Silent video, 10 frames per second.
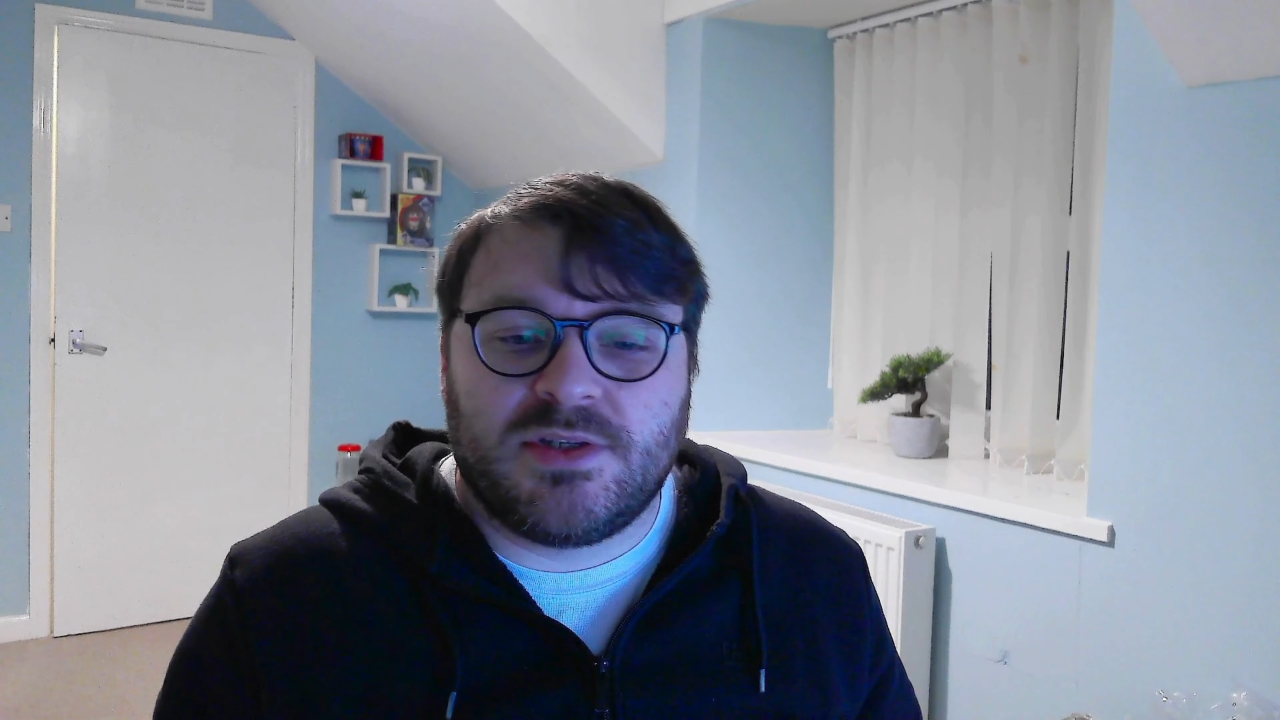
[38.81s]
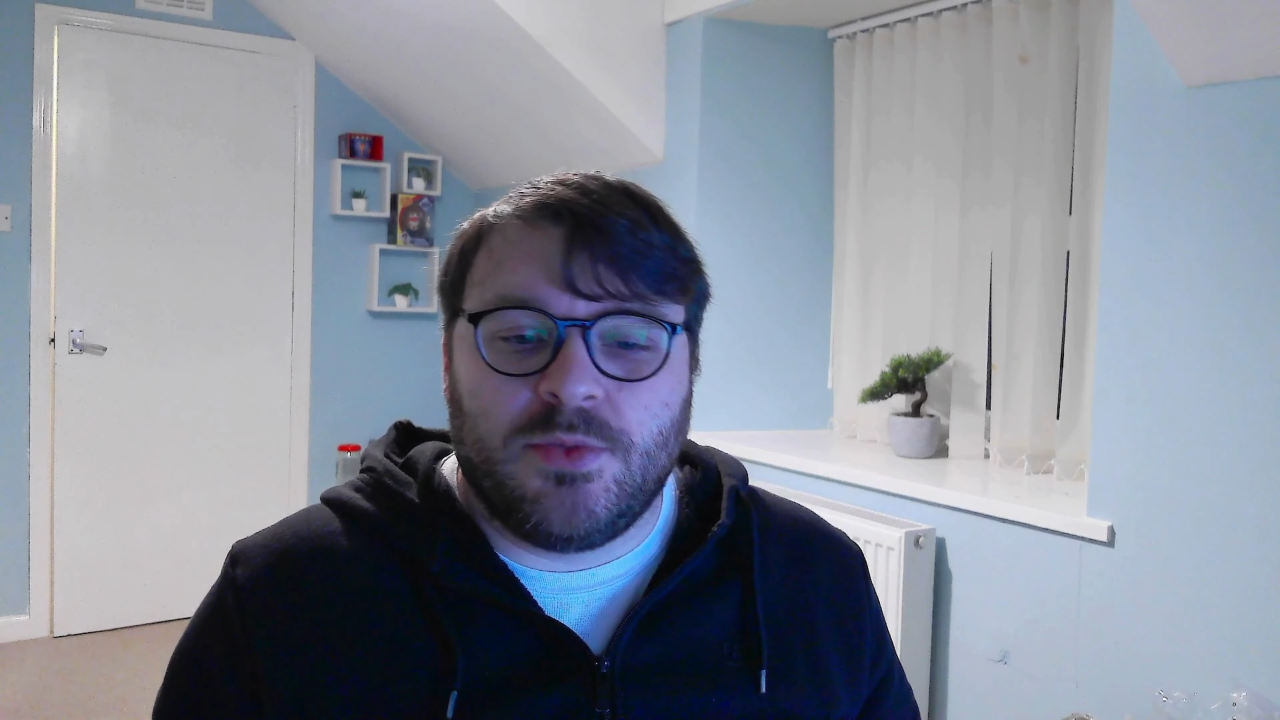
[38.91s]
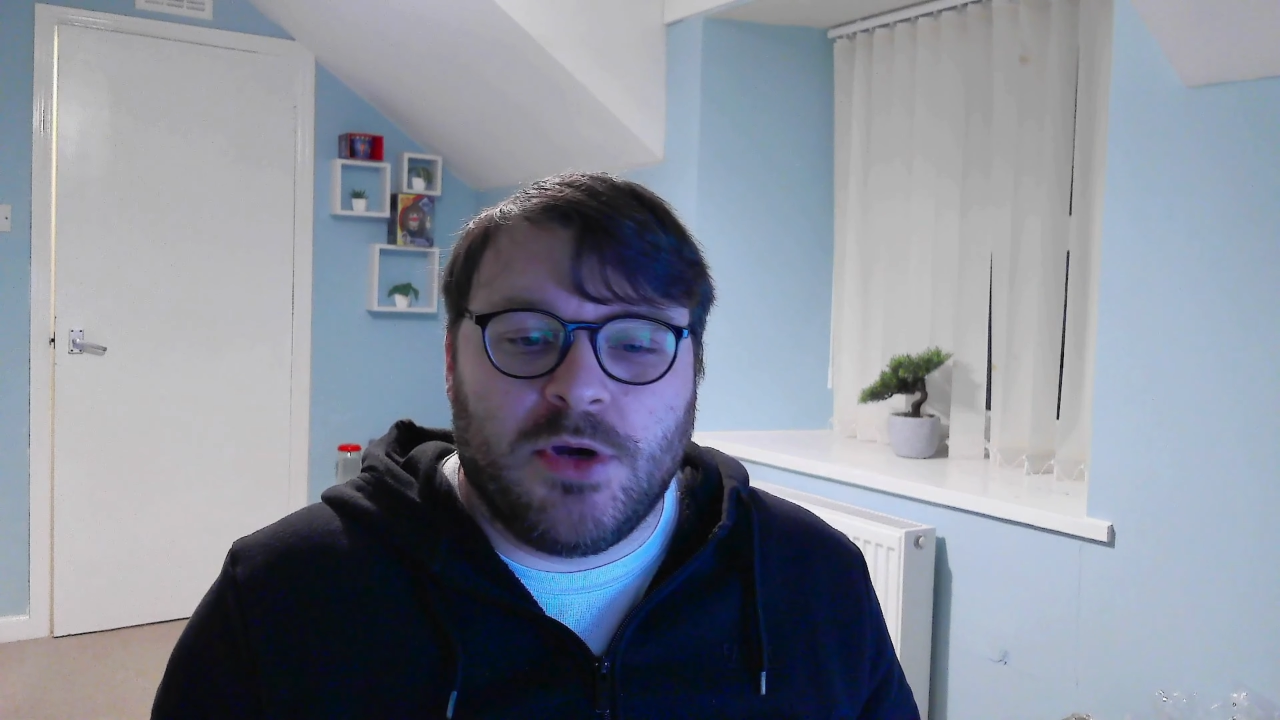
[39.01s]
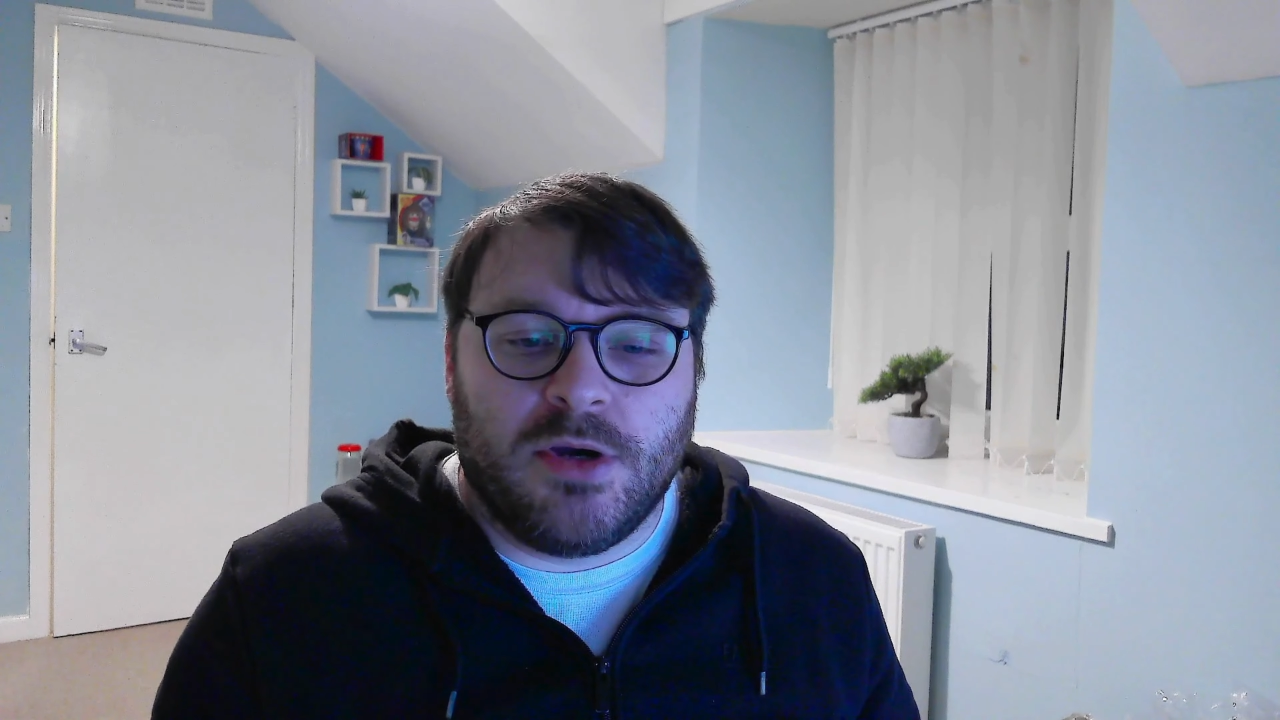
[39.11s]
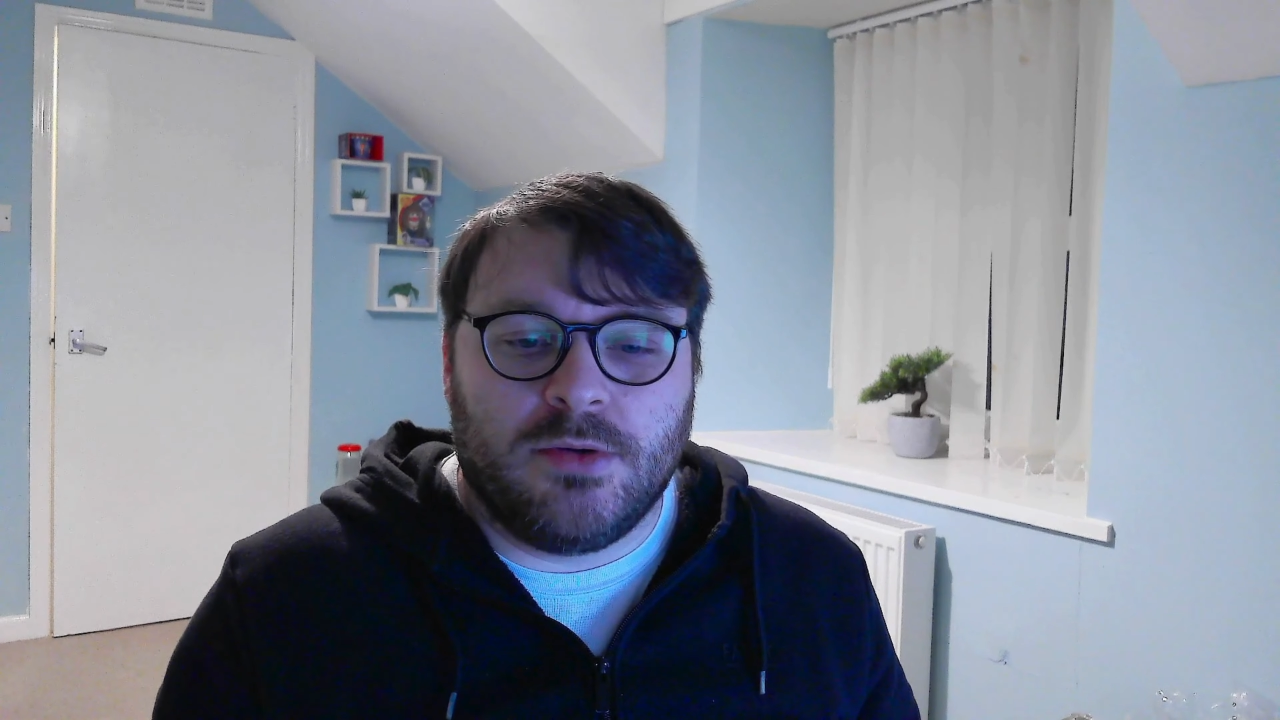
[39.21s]
the
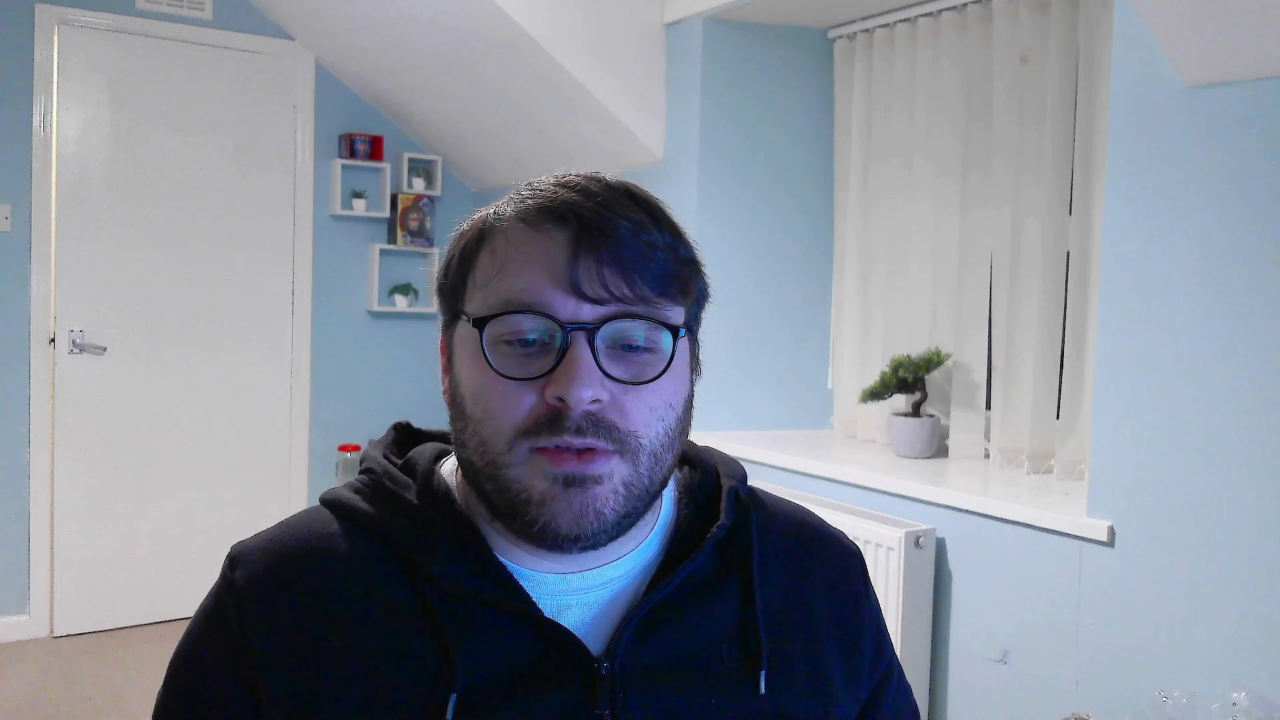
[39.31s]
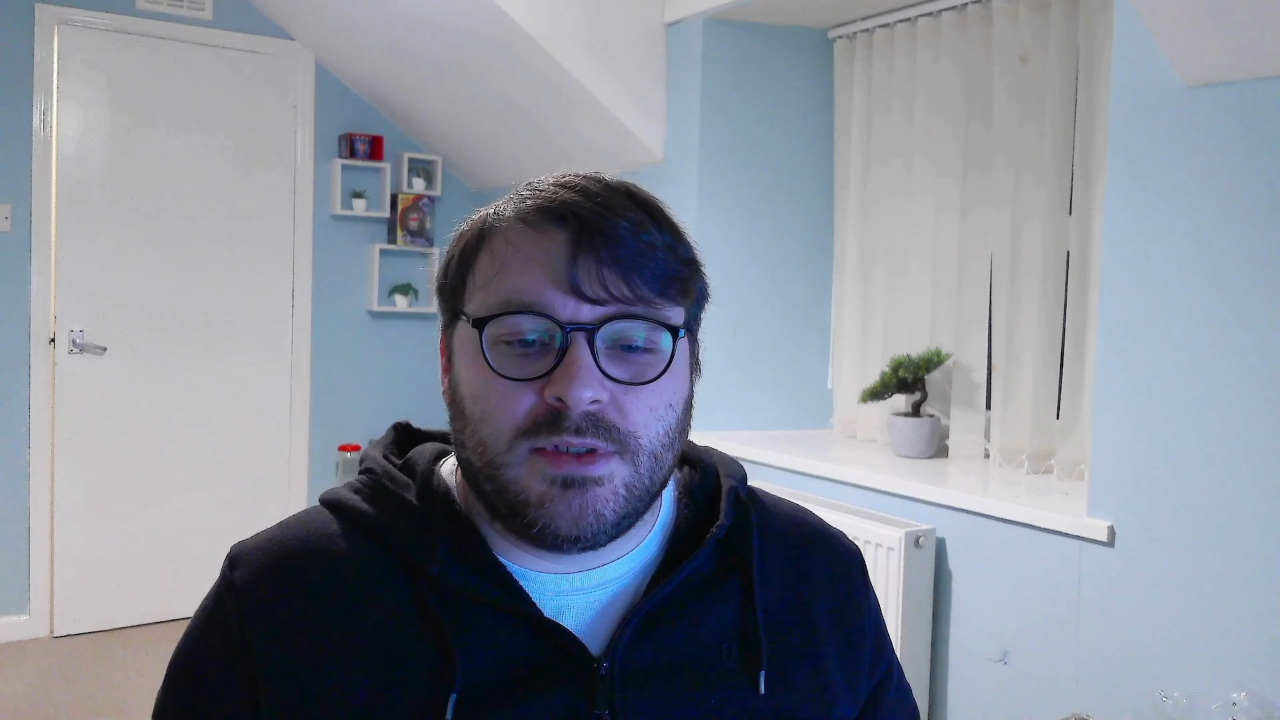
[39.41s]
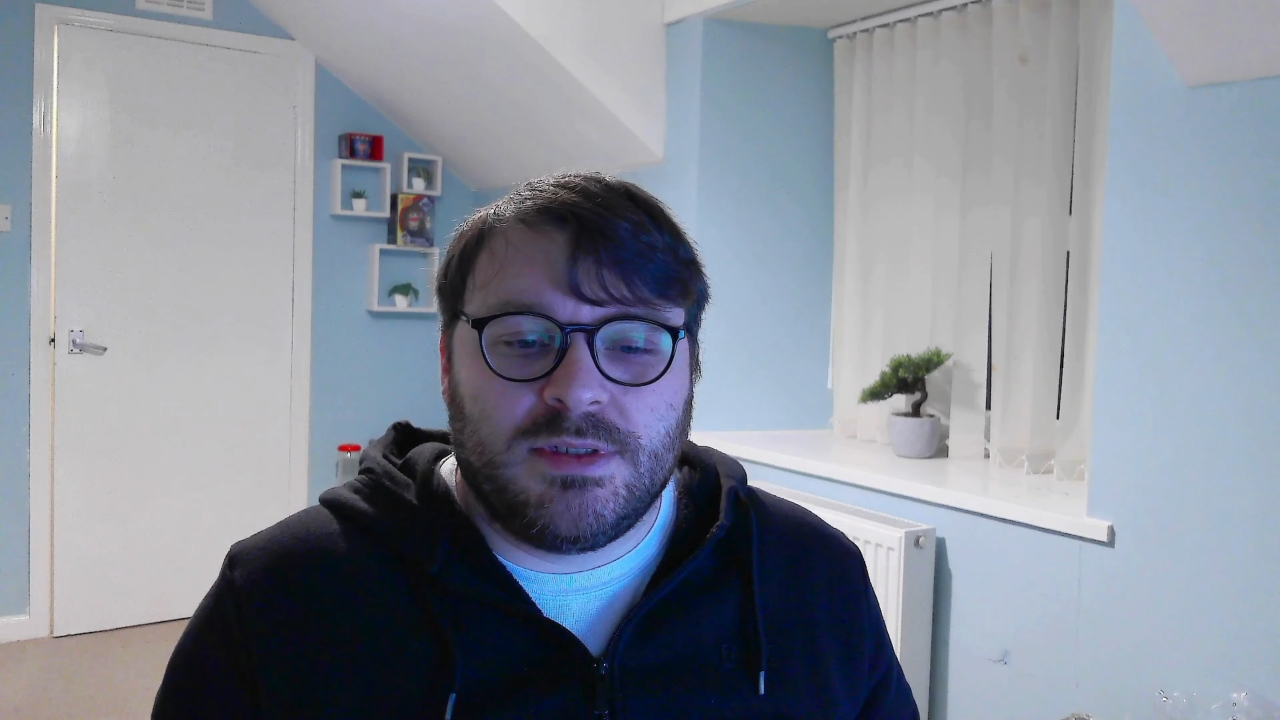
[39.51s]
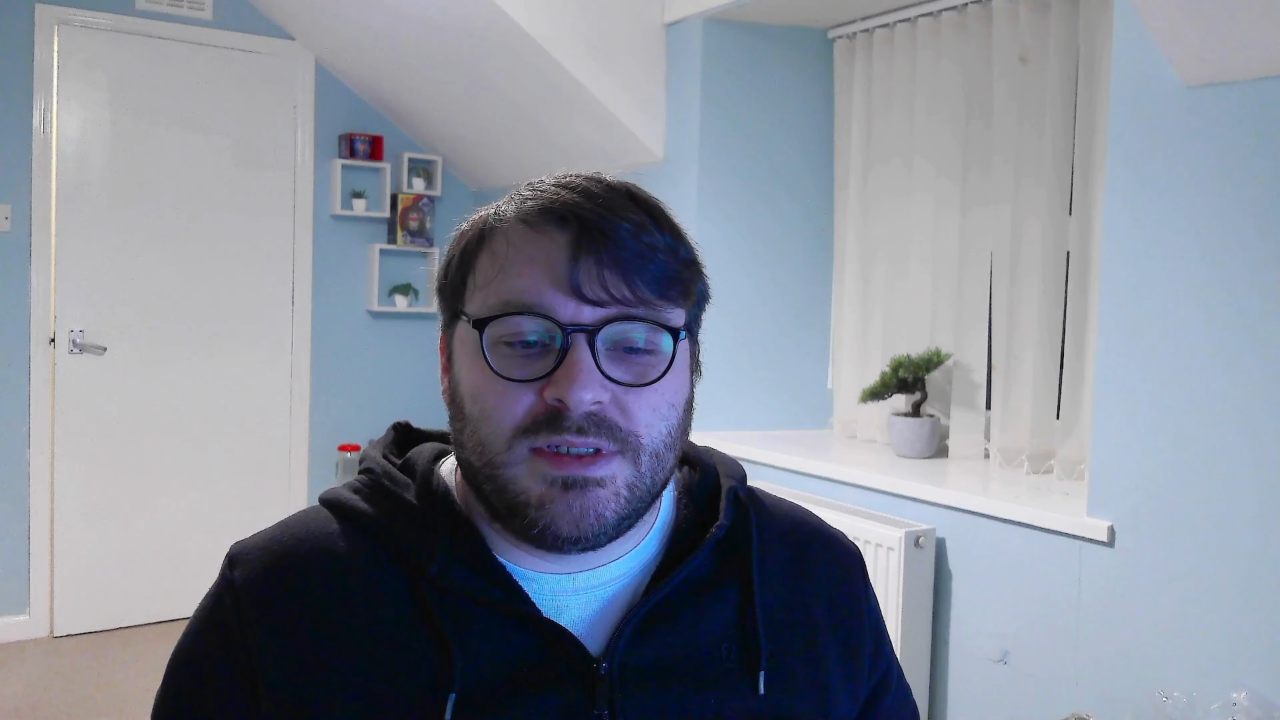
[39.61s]
world